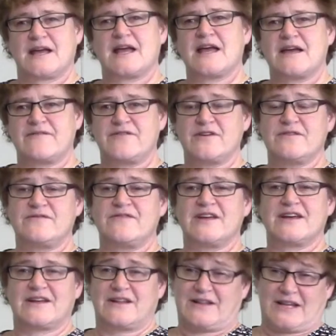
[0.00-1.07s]
If you
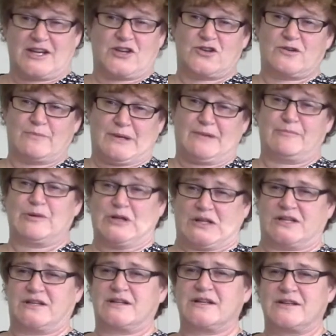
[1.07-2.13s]
feel like you're being
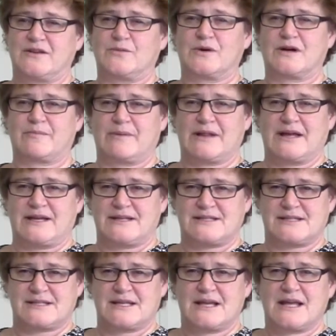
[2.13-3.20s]
bullied in the
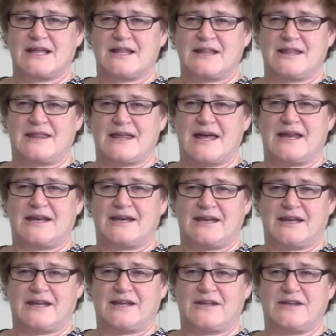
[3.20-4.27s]
workplace,
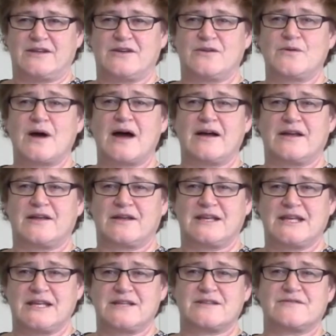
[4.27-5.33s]
then you
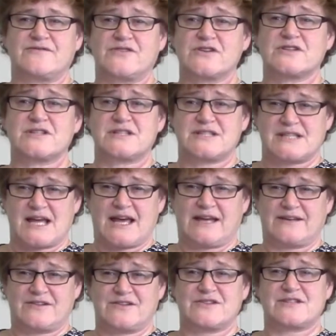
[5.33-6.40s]
need to first say
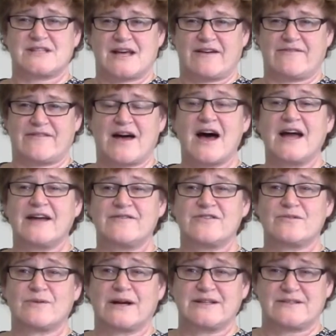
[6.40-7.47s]
to yourself, I have
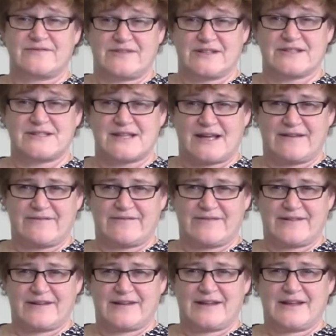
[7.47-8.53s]
the right to feel safe,
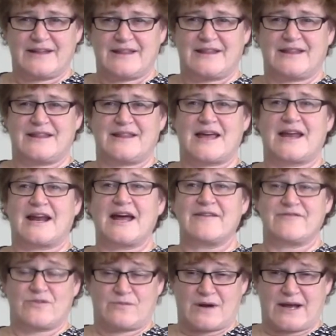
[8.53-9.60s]
and I
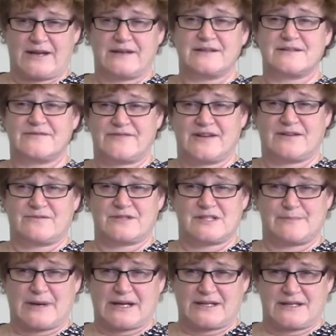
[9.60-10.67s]
have the right to feel
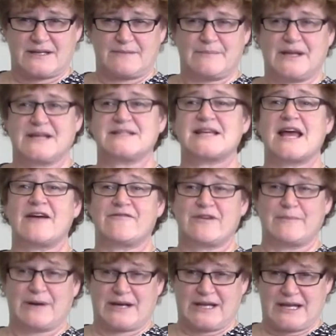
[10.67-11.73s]
respected, because
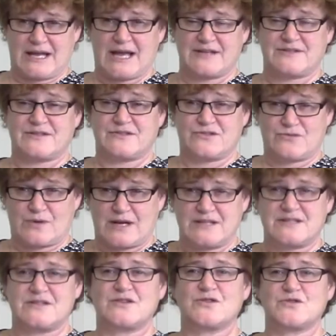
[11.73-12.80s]
everybody has those
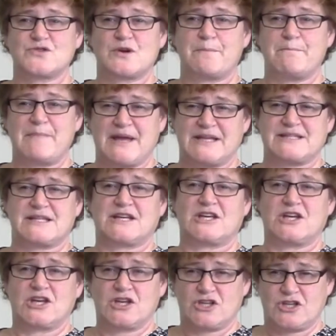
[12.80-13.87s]
rights. Those are basic
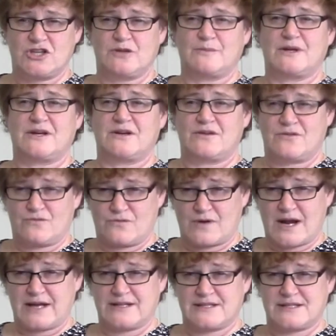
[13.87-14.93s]
human
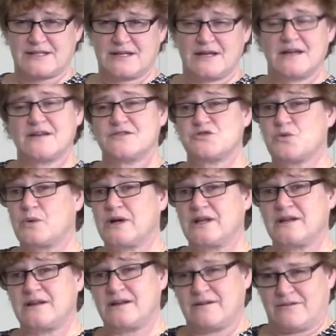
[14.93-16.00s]
rights. So what
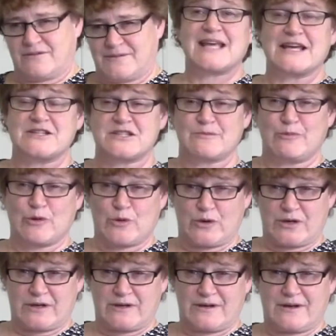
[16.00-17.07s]
do? Get
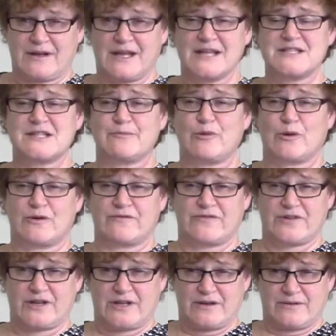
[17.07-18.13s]
support. Get support
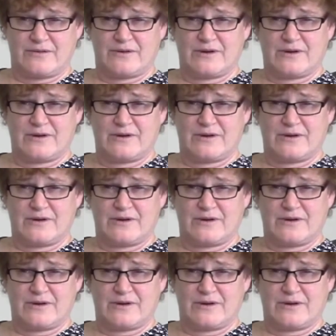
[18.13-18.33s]
for you.